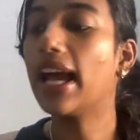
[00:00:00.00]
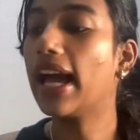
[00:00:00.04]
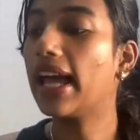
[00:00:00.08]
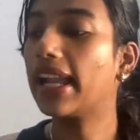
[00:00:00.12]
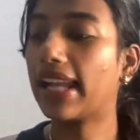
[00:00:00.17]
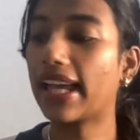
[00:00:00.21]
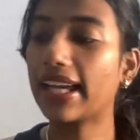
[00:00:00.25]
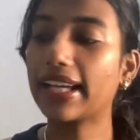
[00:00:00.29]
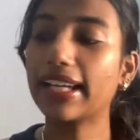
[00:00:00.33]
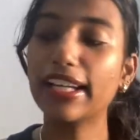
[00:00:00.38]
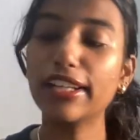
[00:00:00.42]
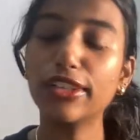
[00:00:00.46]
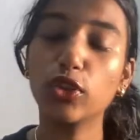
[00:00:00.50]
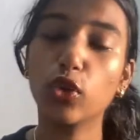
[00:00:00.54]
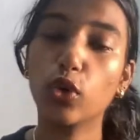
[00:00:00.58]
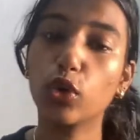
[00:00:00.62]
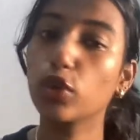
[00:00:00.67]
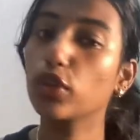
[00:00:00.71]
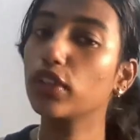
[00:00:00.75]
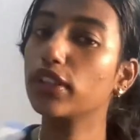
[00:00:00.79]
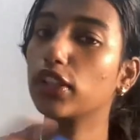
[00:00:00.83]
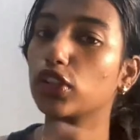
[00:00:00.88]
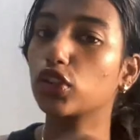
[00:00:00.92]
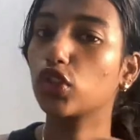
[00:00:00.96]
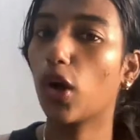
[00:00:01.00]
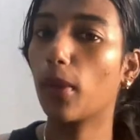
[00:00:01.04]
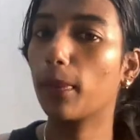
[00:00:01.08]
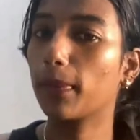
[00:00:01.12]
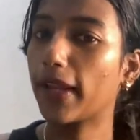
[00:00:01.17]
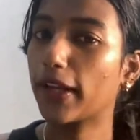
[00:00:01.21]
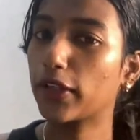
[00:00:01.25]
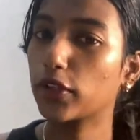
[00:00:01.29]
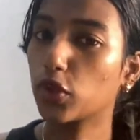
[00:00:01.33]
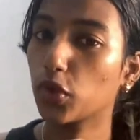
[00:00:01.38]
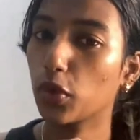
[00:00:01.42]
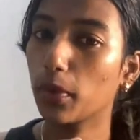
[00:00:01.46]
Like I told you, the top
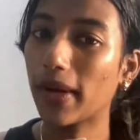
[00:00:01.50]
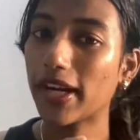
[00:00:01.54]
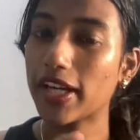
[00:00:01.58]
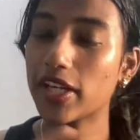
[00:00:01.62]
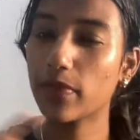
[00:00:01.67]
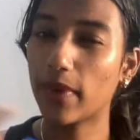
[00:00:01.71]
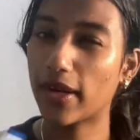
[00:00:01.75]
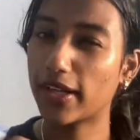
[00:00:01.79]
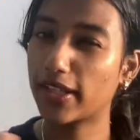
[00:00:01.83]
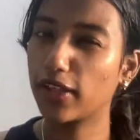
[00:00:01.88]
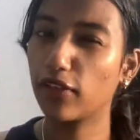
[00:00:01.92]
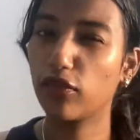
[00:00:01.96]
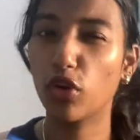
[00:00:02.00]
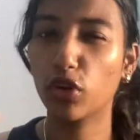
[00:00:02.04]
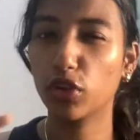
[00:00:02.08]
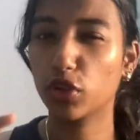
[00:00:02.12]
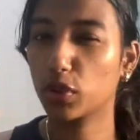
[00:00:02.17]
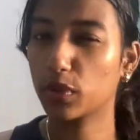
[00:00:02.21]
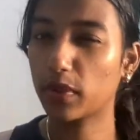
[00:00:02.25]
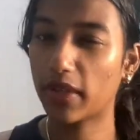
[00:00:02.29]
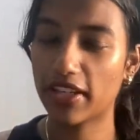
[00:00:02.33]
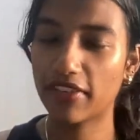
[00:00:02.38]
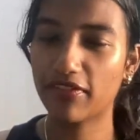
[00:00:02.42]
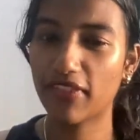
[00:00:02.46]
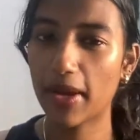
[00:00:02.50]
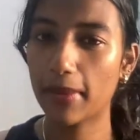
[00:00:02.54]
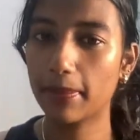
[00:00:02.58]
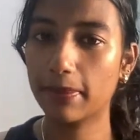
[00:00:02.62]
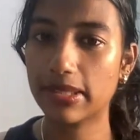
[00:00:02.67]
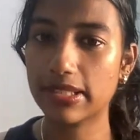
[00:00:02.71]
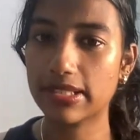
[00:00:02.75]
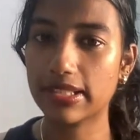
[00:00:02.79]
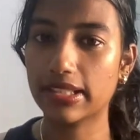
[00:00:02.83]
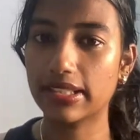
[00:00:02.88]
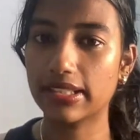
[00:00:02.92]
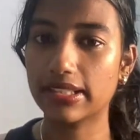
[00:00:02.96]
line grew by 24 to
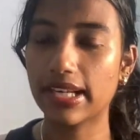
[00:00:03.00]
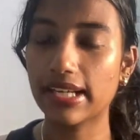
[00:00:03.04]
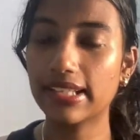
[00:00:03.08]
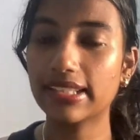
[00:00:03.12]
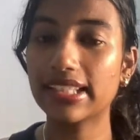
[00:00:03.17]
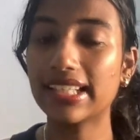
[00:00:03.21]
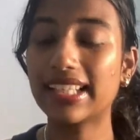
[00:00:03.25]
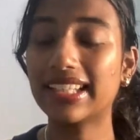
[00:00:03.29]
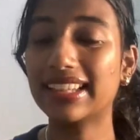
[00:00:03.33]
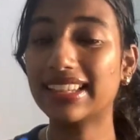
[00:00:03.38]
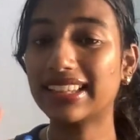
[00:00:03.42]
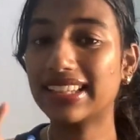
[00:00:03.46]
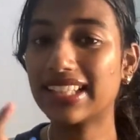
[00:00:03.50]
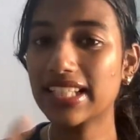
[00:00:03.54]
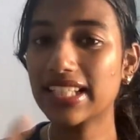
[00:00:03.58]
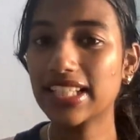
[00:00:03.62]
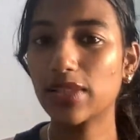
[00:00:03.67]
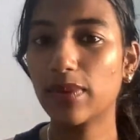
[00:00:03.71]
25%, right? In this